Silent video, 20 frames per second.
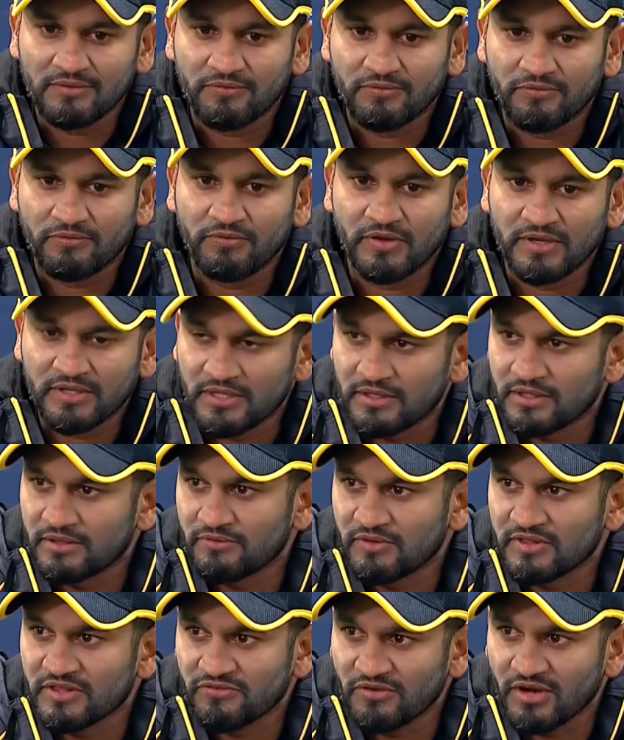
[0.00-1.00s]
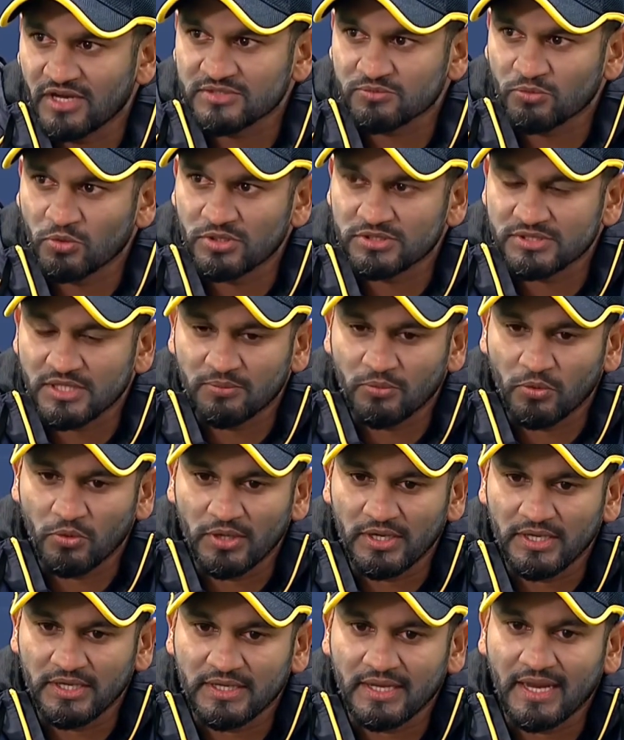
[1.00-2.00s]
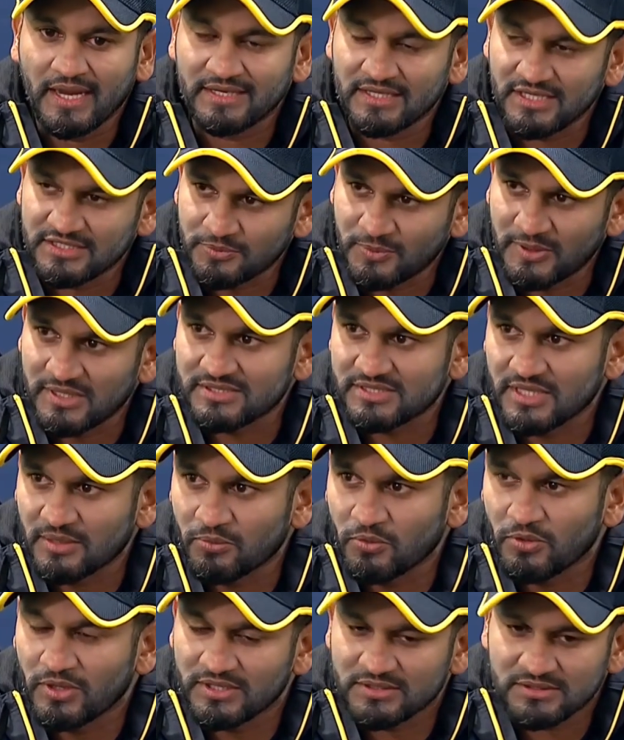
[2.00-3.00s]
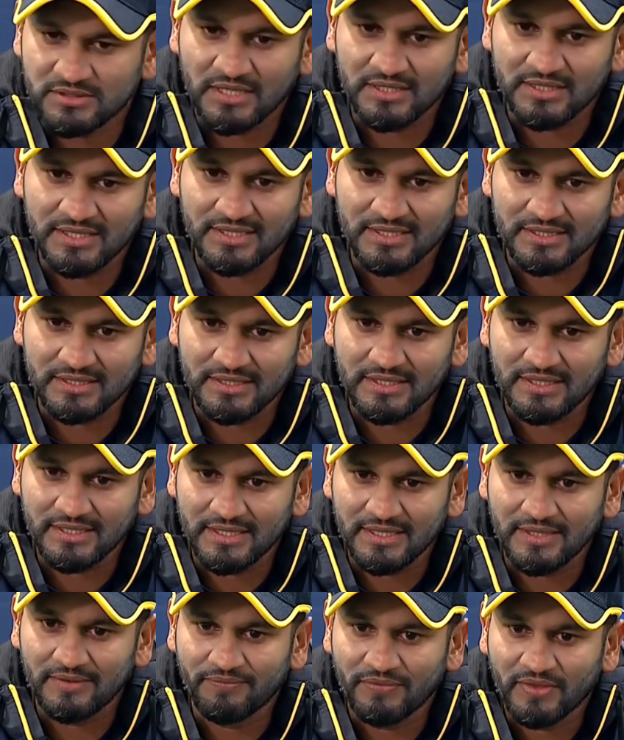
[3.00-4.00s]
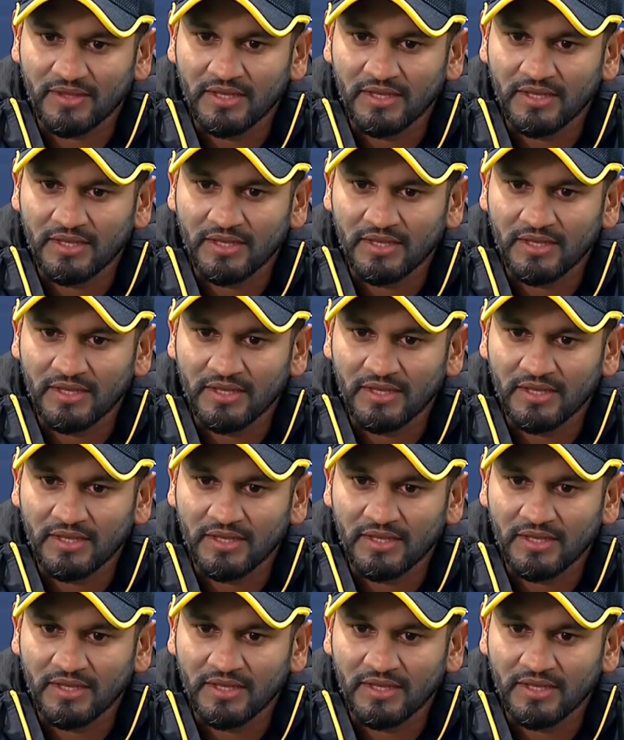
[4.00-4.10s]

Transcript: when the fast bowlers are bowling and the spinners are bowling? So I think they